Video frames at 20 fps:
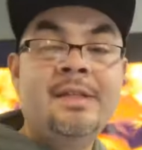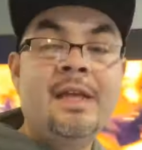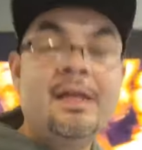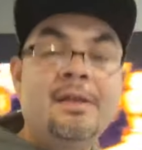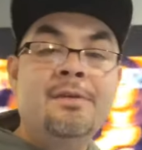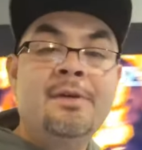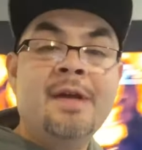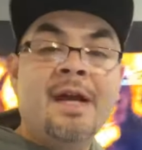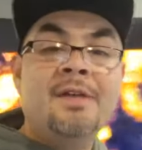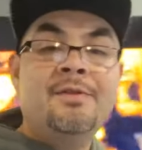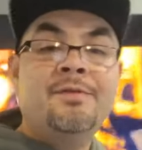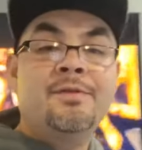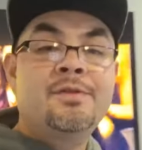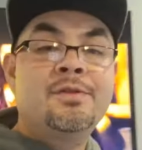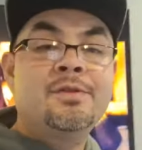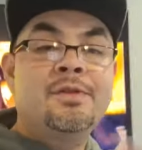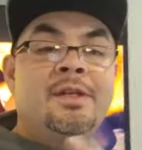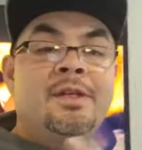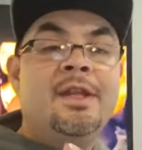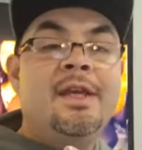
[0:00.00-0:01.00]
thank you guys for
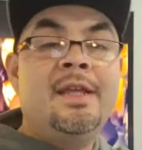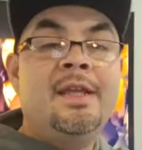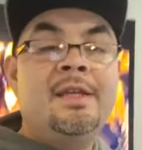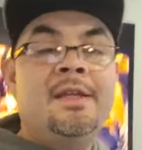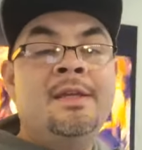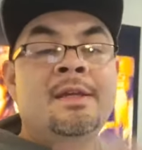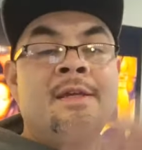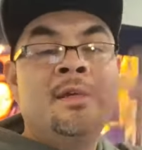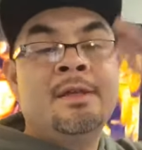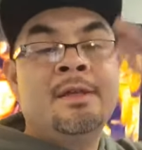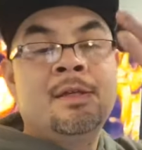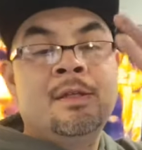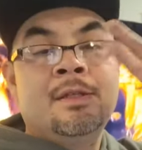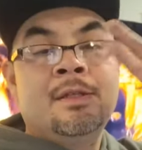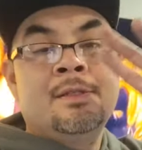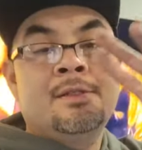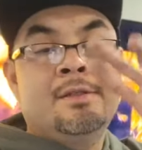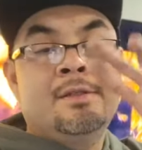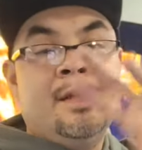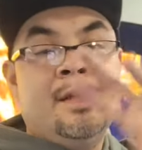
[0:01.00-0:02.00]
tuning in.
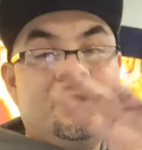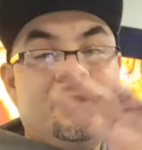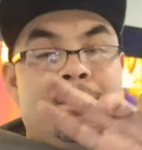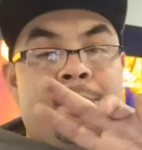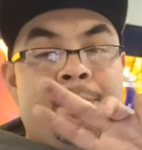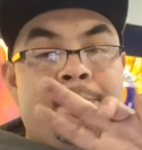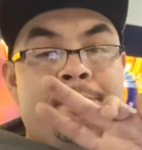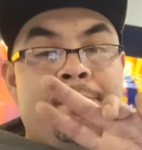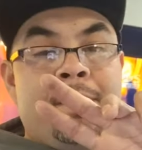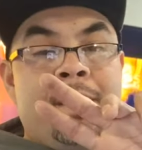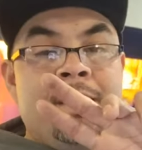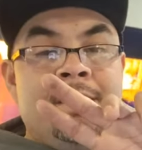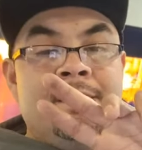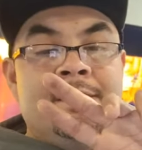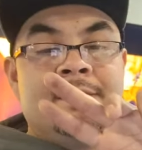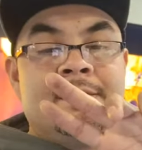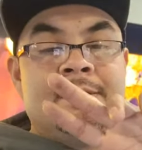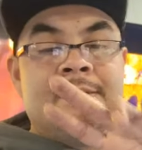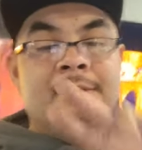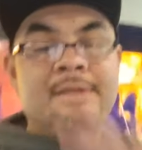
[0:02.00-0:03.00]
To the next one.
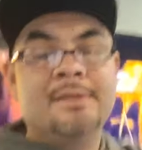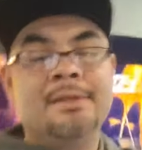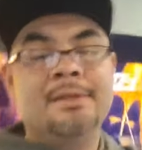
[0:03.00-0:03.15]
Peace.